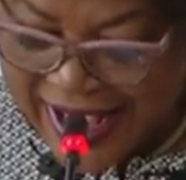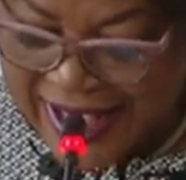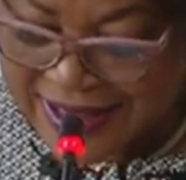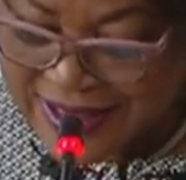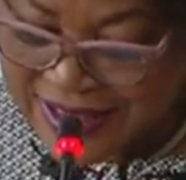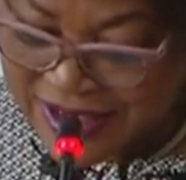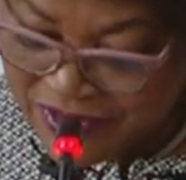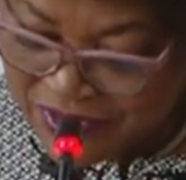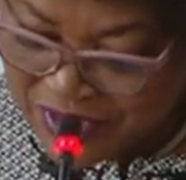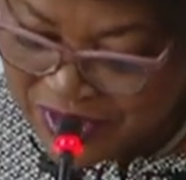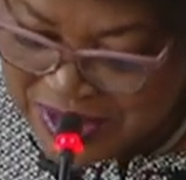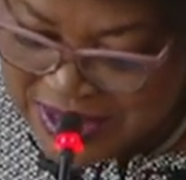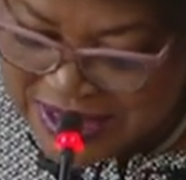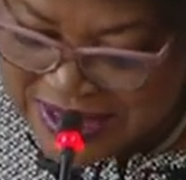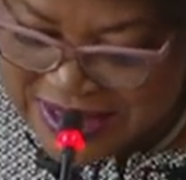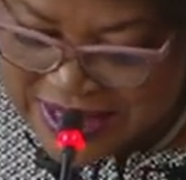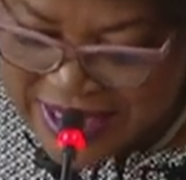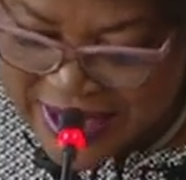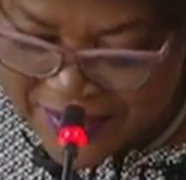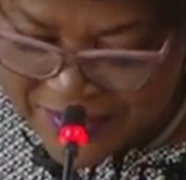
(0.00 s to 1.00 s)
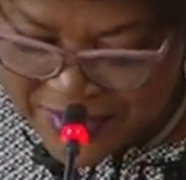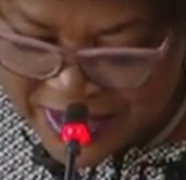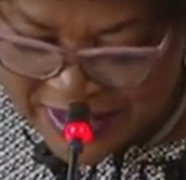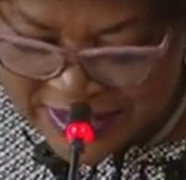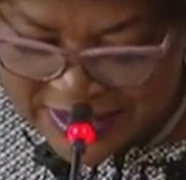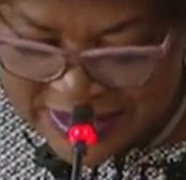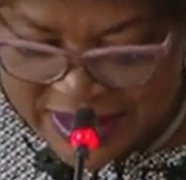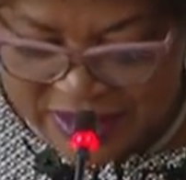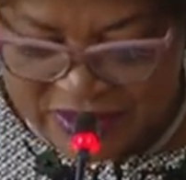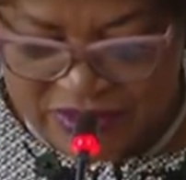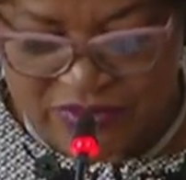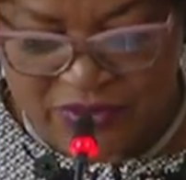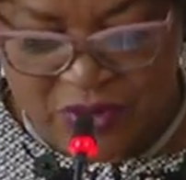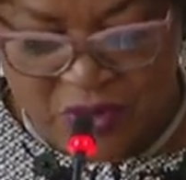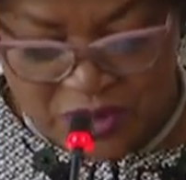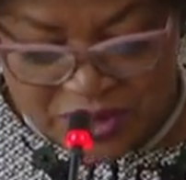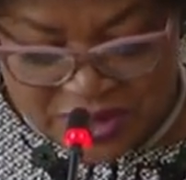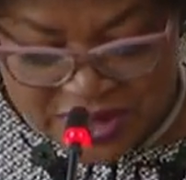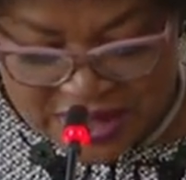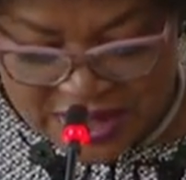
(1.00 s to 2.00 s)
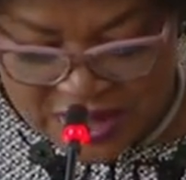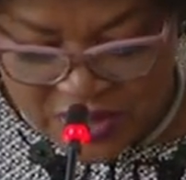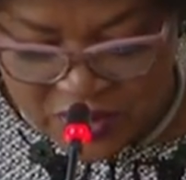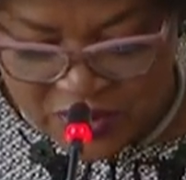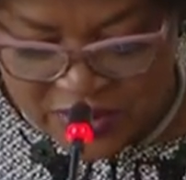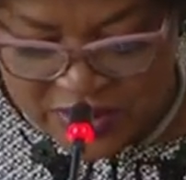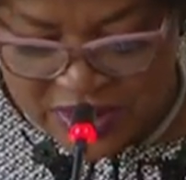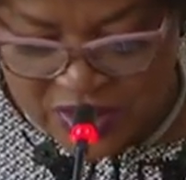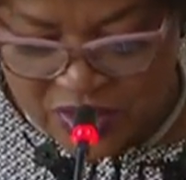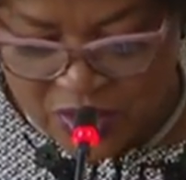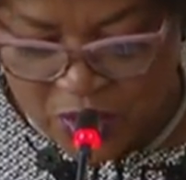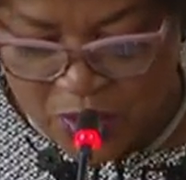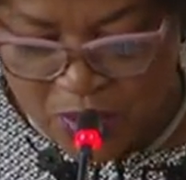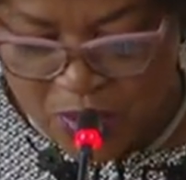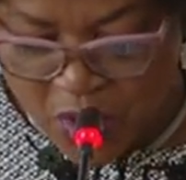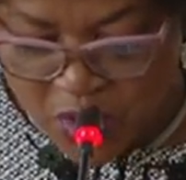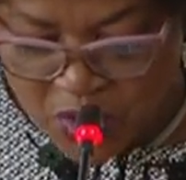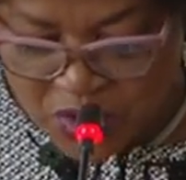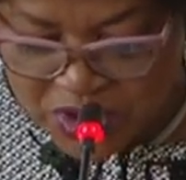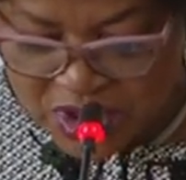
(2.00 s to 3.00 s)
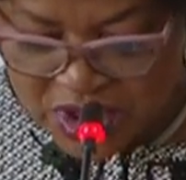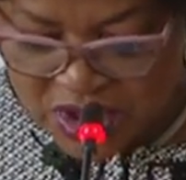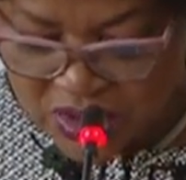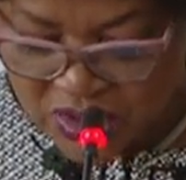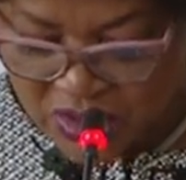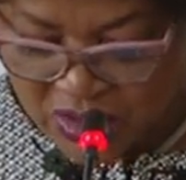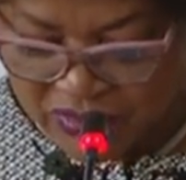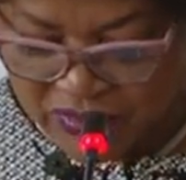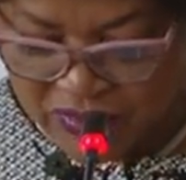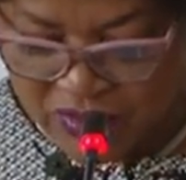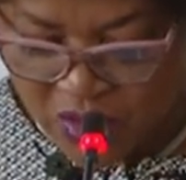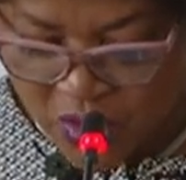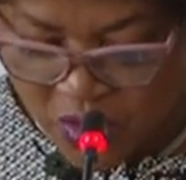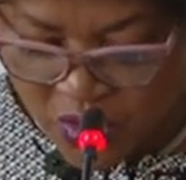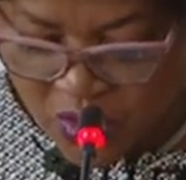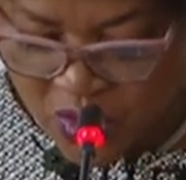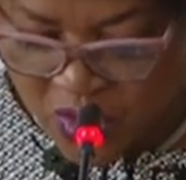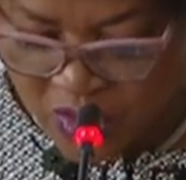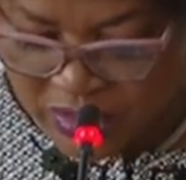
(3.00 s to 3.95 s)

I therefore determine that voting on the motion of no